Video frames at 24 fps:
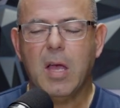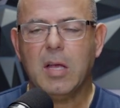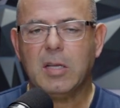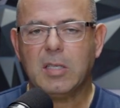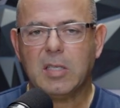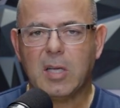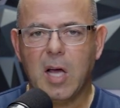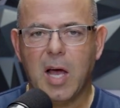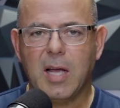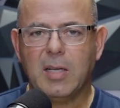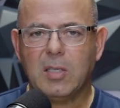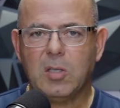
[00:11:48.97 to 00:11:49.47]

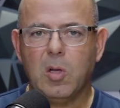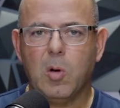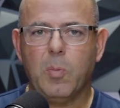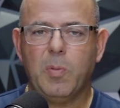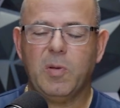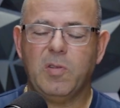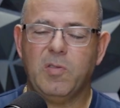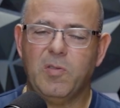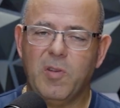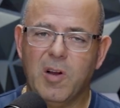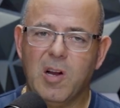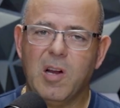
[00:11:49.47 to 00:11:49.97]
SkySlope
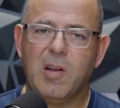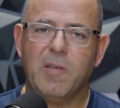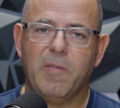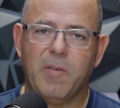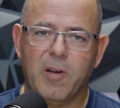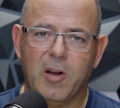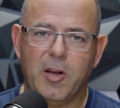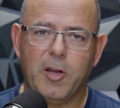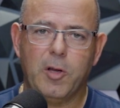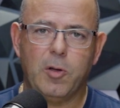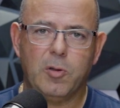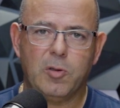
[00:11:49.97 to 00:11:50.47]
is very,
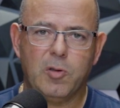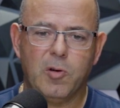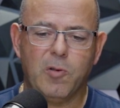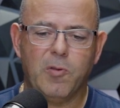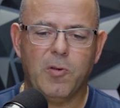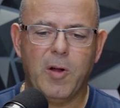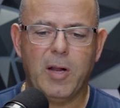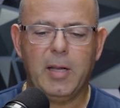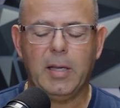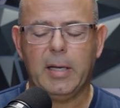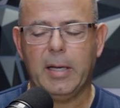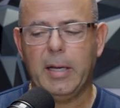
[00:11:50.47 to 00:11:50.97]
very user
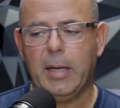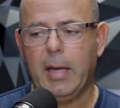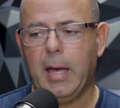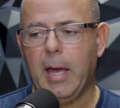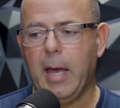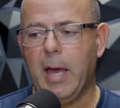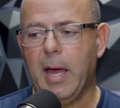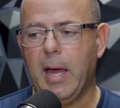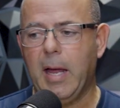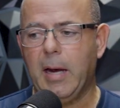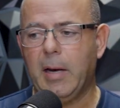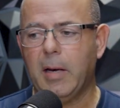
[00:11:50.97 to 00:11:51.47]
friendly,
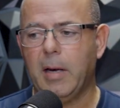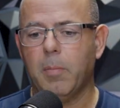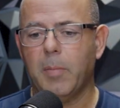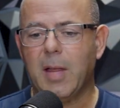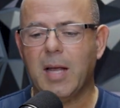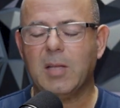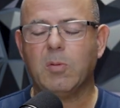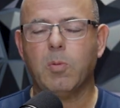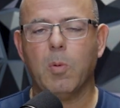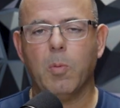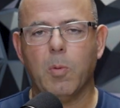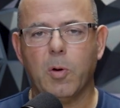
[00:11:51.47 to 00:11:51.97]
and
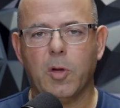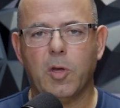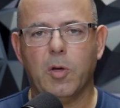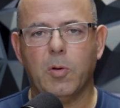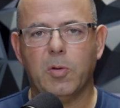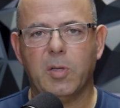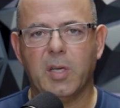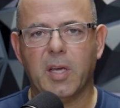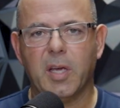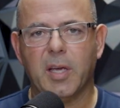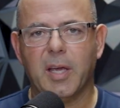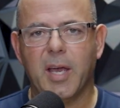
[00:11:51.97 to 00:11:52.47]
that's what we're
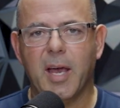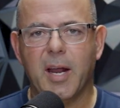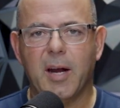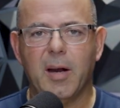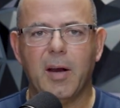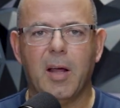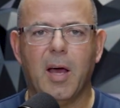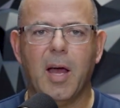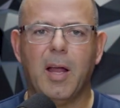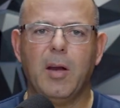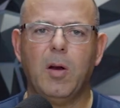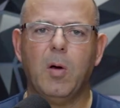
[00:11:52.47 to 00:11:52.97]
using in
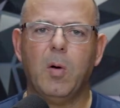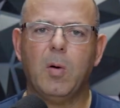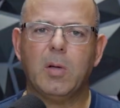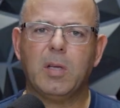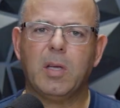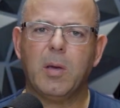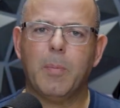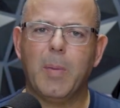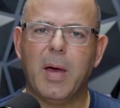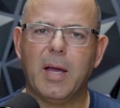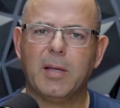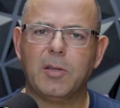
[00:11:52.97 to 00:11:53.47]
Canada. I know in
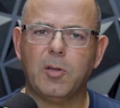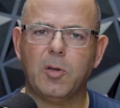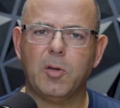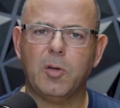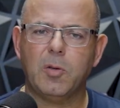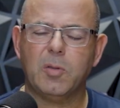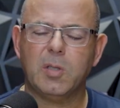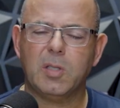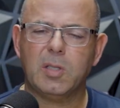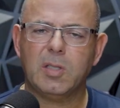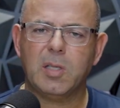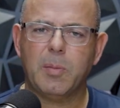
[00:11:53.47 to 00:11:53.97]
Quebec they're
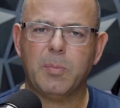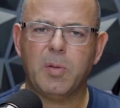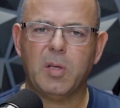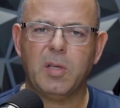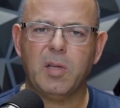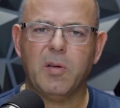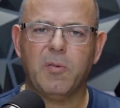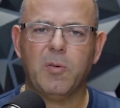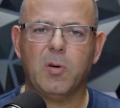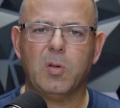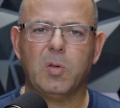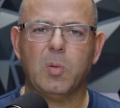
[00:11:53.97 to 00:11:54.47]
using something
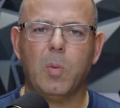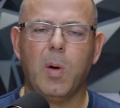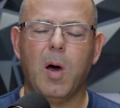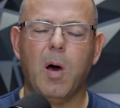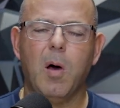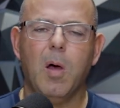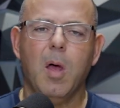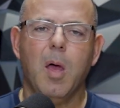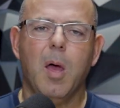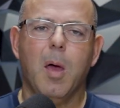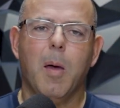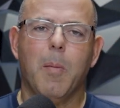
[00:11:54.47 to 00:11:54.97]
different as
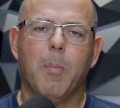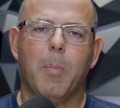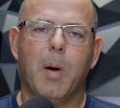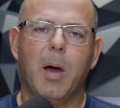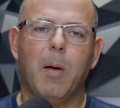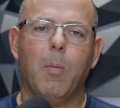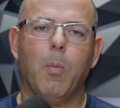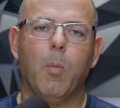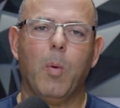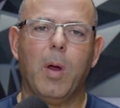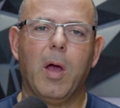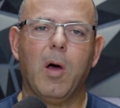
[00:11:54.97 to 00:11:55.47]
well,
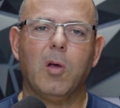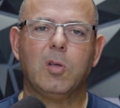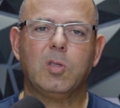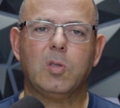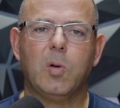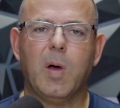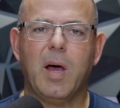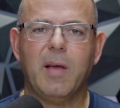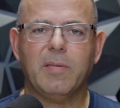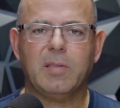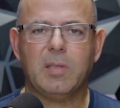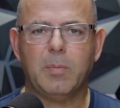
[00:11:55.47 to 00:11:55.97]
but we
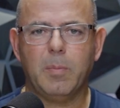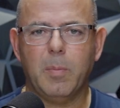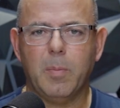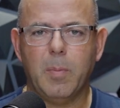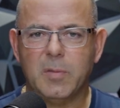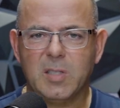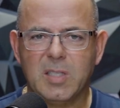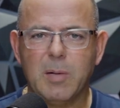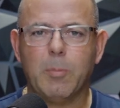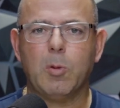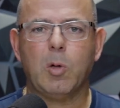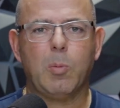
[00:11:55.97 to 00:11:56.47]
also have some
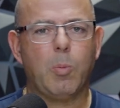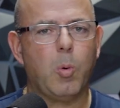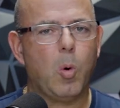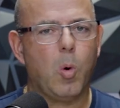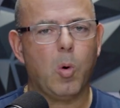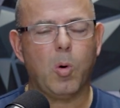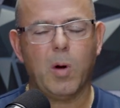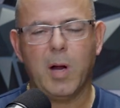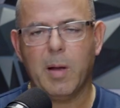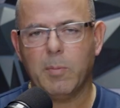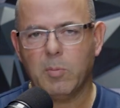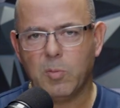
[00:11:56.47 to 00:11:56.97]
similar
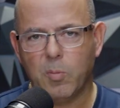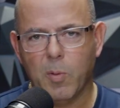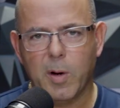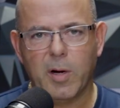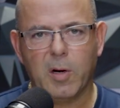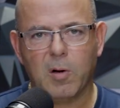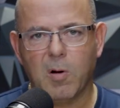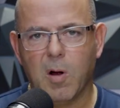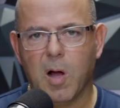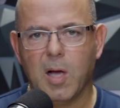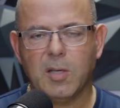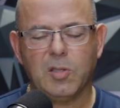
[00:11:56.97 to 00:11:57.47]
programs right
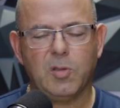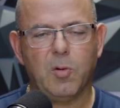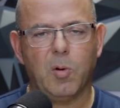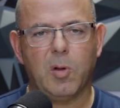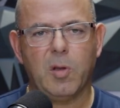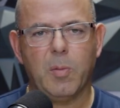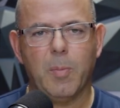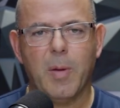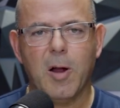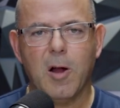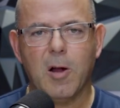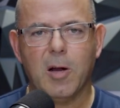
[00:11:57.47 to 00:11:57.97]
across
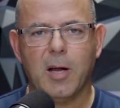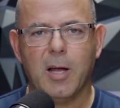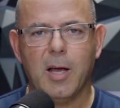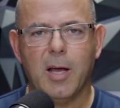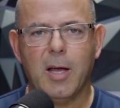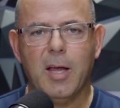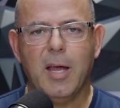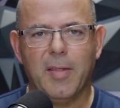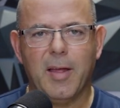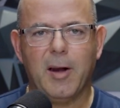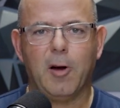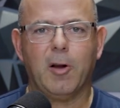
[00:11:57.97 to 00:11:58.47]
North
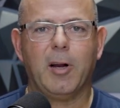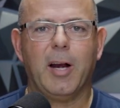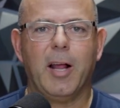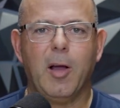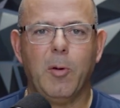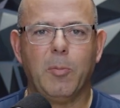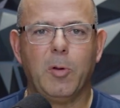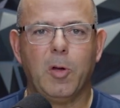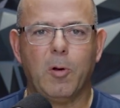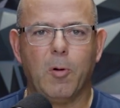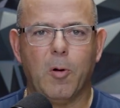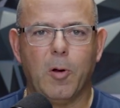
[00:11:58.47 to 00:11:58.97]
America that are going to
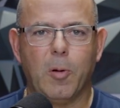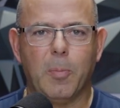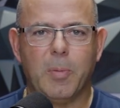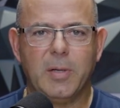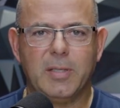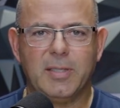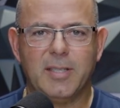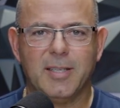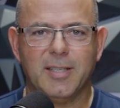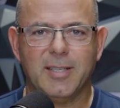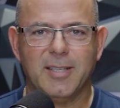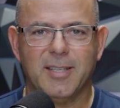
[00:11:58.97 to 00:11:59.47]
help you grow your
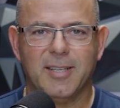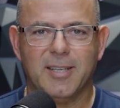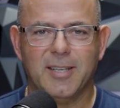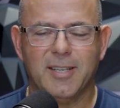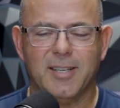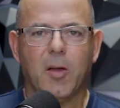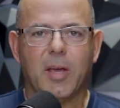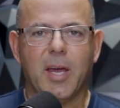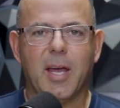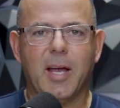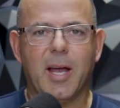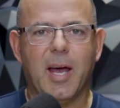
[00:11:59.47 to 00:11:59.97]
business.
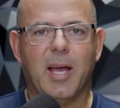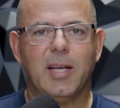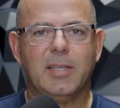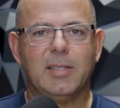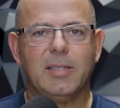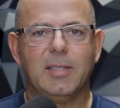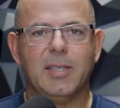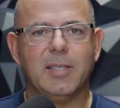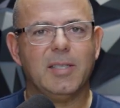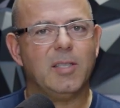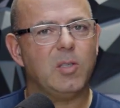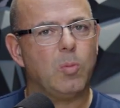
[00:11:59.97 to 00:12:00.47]
Okay
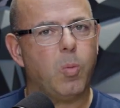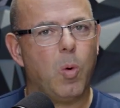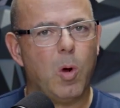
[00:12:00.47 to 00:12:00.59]
guys, this is